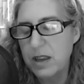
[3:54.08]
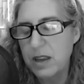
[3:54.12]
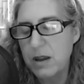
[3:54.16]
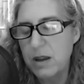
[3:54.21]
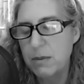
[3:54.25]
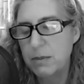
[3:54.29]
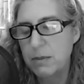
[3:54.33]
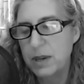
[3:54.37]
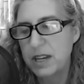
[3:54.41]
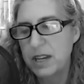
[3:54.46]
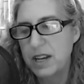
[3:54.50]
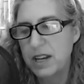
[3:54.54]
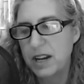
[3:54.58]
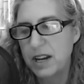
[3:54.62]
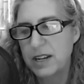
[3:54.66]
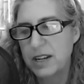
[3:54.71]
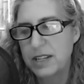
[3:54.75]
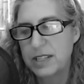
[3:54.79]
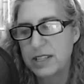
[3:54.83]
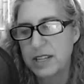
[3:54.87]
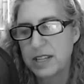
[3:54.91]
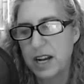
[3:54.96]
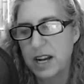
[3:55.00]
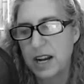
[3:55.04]

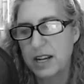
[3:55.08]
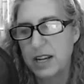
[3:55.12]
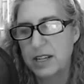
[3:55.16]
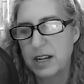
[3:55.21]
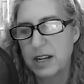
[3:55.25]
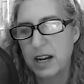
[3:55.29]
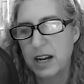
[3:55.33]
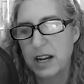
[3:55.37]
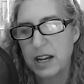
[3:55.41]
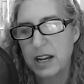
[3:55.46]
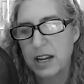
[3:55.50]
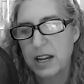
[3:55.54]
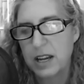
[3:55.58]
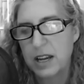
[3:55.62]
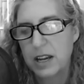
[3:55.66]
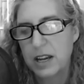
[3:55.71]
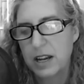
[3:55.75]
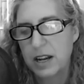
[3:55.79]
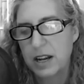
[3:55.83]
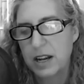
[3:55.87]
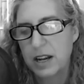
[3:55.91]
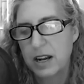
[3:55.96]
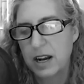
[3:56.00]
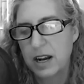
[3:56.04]
because I
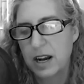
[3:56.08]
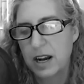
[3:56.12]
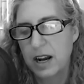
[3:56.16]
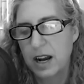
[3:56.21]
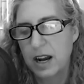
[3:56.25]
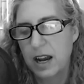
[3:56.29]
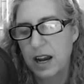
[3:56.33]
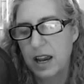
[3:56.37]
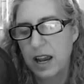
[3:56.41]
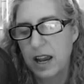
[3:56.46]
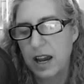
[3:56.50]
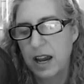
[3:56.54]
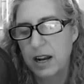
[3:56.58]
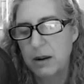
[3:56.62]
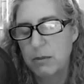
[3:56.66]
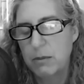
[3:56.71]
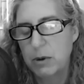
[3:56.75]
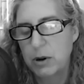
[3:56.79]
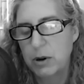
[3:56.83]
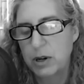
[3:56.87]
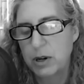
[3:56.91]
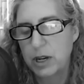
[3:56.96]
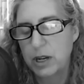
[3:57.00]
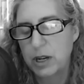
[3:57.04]
had a
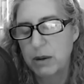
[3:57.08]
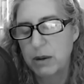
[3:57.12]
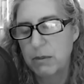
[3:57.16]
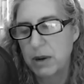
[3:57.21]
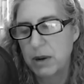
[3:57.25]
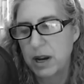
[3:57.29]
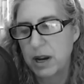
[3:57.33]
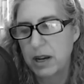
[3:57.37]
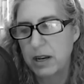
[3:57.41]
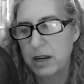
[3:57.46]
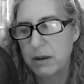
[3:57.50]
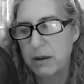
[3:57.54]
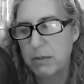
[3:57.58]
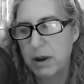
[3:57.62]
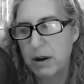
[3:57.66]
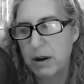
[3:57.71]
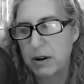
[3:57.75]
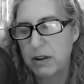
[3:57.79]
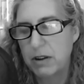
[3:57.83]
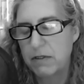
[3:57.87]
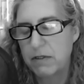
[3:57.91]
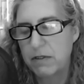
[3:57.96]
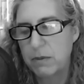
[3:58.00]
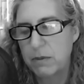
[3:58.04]
marketing mind about
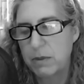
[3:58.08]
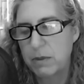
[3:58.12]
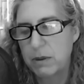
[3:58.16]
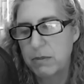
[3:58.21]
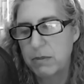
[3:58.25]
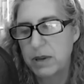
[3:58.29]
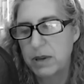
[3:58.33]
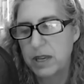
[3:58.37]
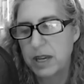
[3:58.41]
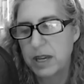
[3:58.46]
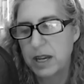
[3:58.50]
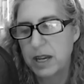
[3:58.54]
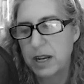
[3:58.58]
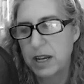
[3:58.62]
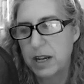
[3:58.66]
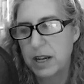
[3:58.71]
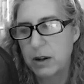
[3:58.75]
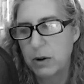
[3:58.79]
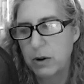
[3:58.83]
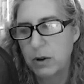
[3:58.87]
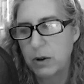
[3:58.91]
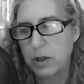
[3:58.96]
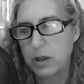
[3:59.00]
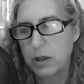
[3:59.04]
it from the beginning,
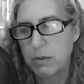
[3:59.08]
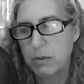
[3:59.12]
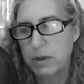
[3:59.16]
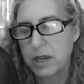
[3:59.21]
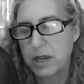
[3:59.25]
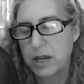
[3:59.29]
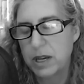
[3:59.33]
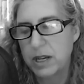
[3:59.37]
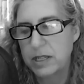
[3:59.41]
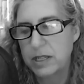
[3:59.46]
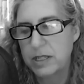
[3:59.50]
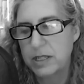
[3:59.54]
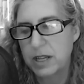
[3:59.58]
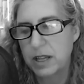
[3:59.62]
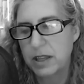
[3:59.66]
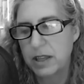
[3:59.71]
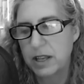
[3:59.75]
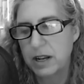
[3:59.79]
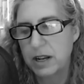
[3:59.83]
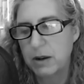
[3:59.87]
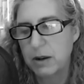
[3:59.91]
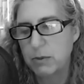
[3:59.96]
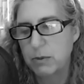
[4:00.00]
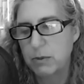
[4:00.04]
only because, not
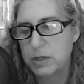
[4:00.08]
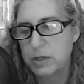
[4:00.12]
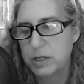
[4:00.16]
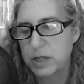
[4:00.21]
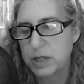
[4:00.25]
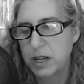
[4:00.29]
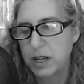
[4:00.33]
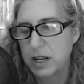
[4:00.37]
that I was going to